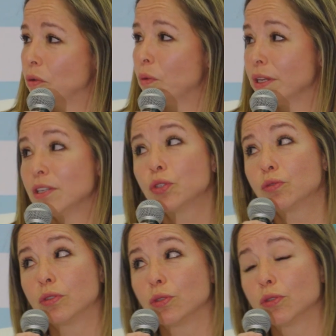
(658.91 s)
we need
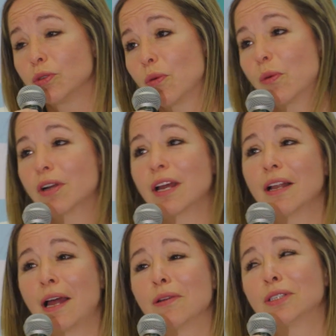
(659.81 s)
to work
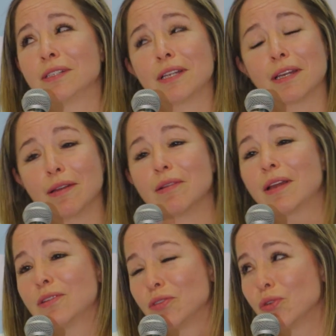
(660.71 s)
a lot in
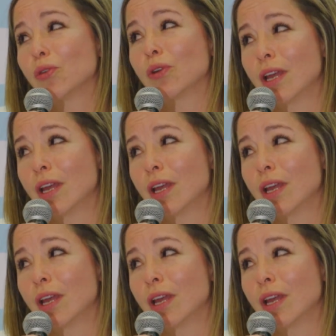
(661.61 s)
the new